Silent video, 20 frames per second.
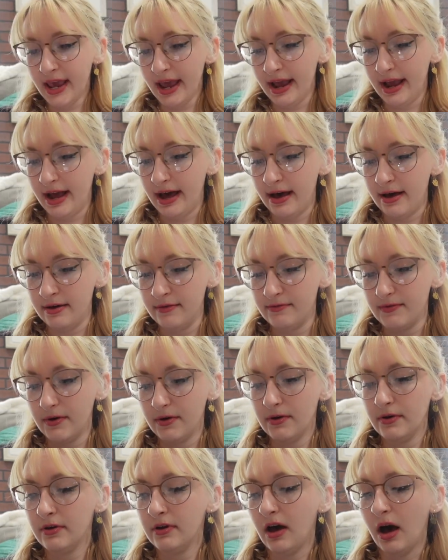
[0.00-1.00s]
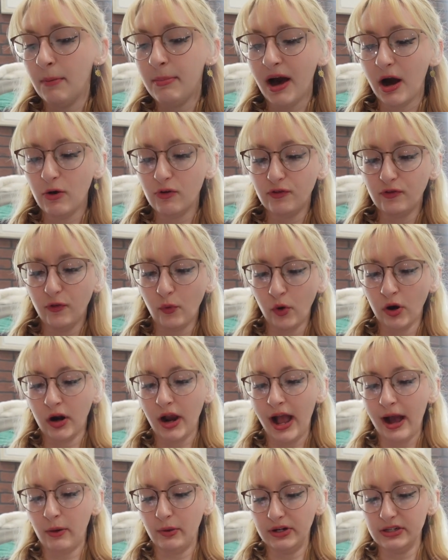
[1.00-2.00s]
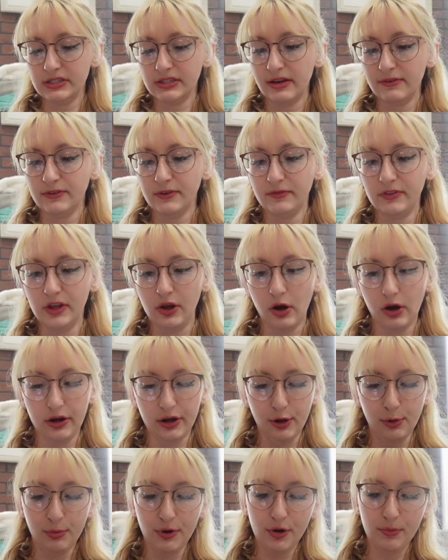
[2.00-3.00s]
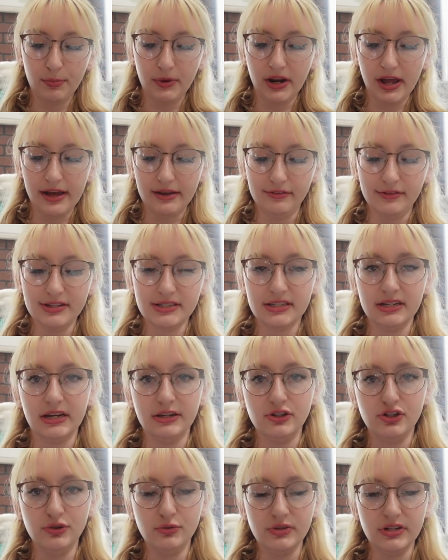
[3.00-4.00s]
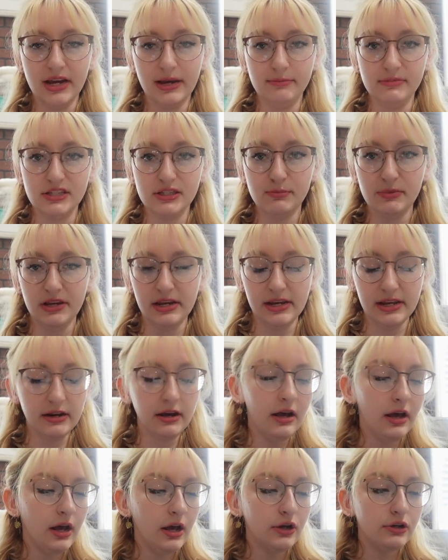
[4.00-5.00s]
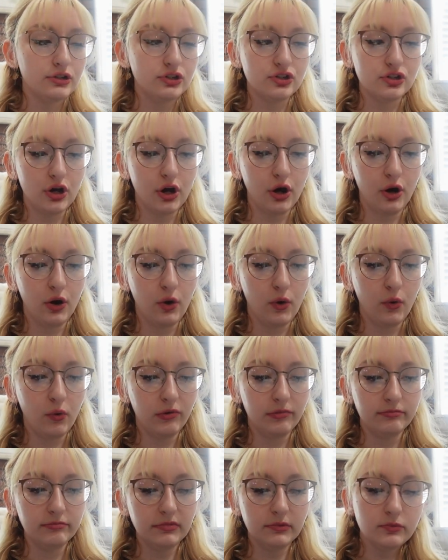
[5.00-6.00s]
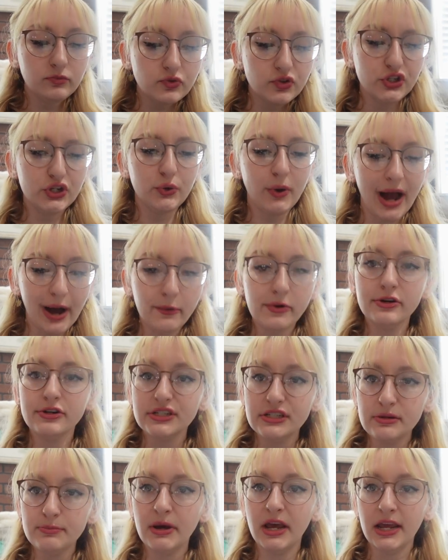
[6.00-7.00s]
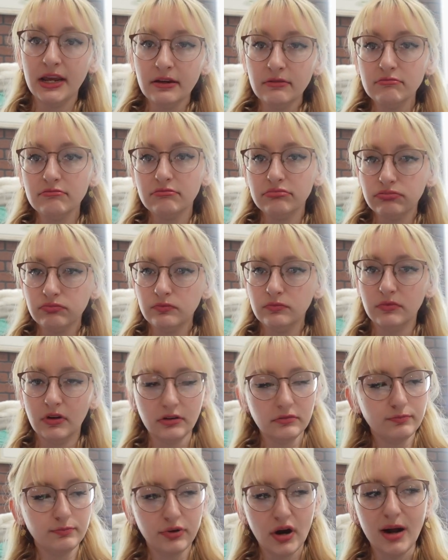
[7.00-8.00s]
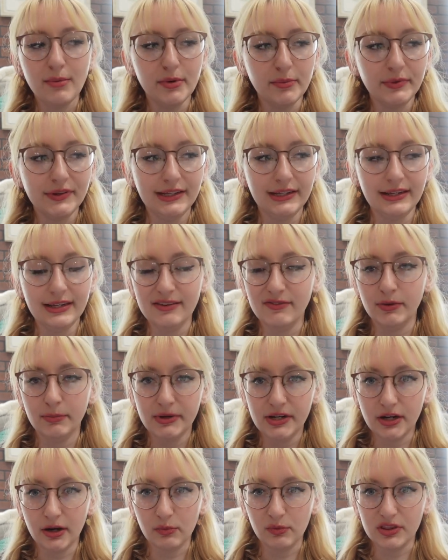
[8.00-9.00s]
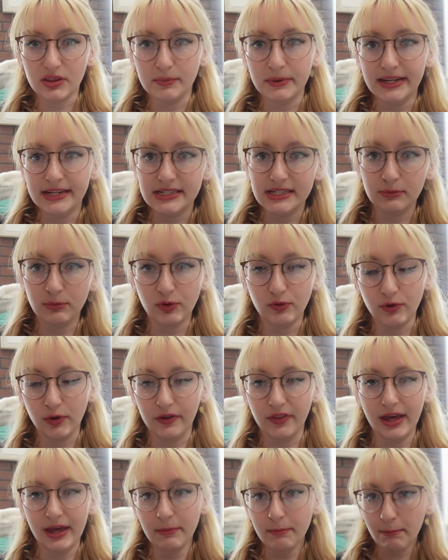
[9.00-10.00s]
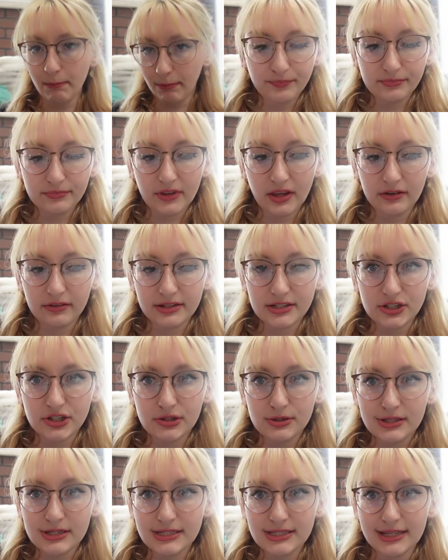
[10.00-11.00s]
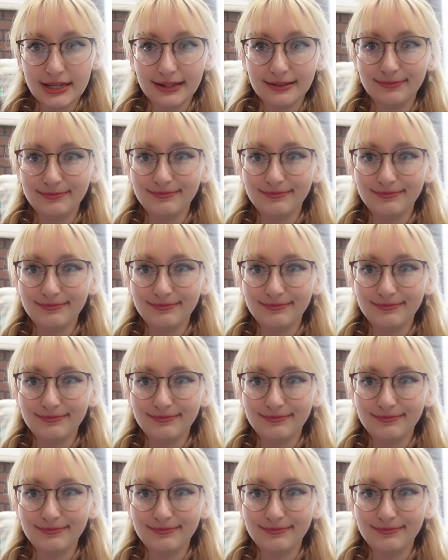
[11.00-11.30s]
have about four hours left of the audiobook, but I listen on two times speed. So two hours to paint, probably even be done with the painting before then. Let's do this thing.